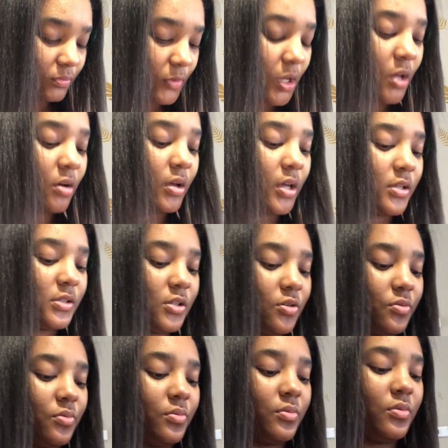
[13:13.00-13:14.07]
Okay,
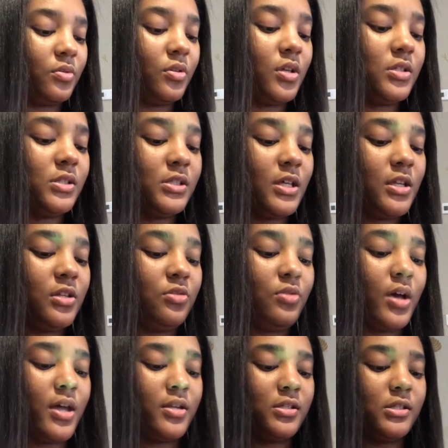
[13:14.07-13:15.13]
so it's telling you
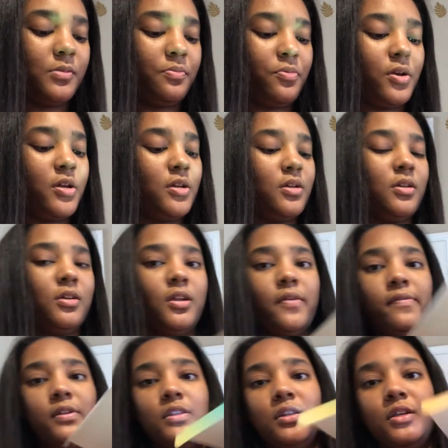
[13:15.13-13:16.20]
how to spray it and
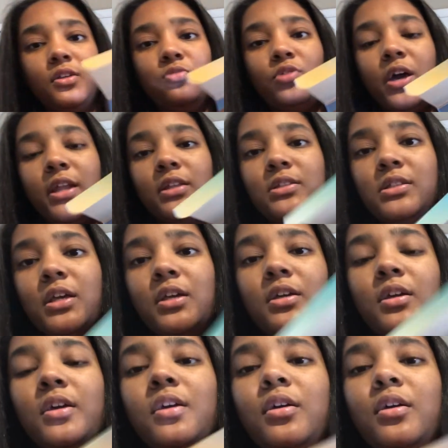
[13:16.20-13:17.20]
everything. You gotta take